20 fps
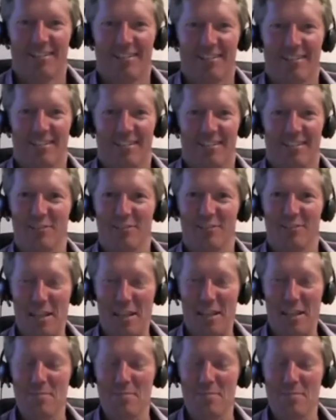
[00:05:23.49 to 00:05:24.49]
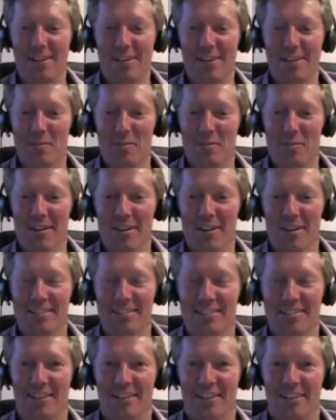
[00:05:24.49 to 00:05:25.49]
you know, steaming almost?
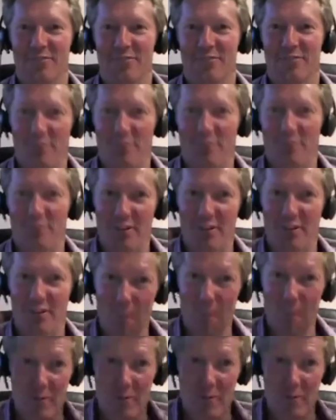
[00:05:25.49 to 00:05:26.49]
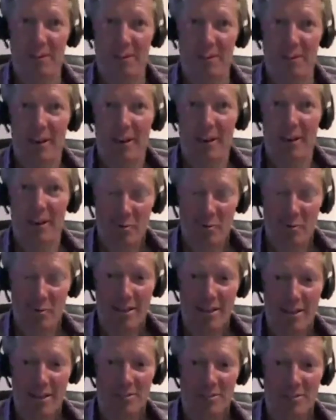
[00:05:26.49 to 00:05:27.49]
I remember I felt like hot wax was
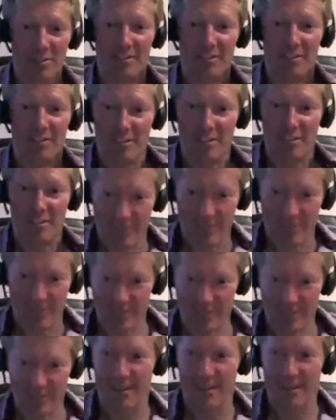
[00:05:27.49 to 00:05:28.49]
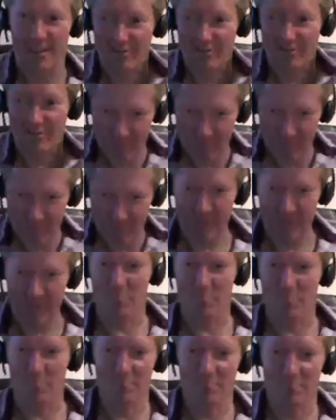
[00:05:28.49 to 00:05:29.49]
just going to start kind of
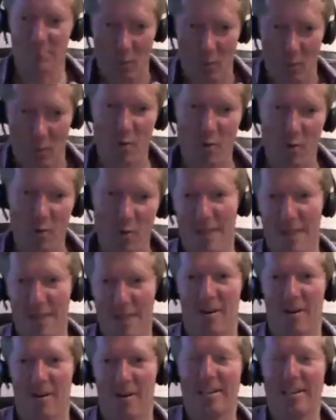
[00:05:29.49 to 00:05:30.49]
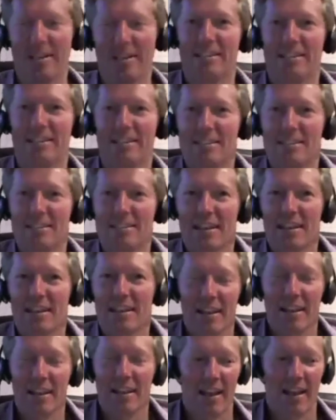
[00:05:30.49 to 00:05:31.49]
pouring out my ears.
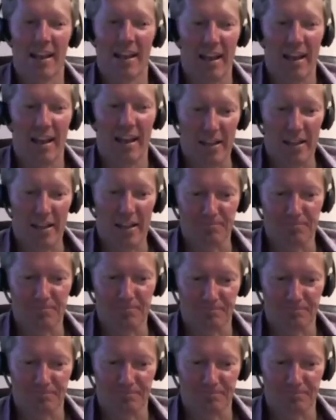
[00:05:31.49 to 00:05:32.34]
Um,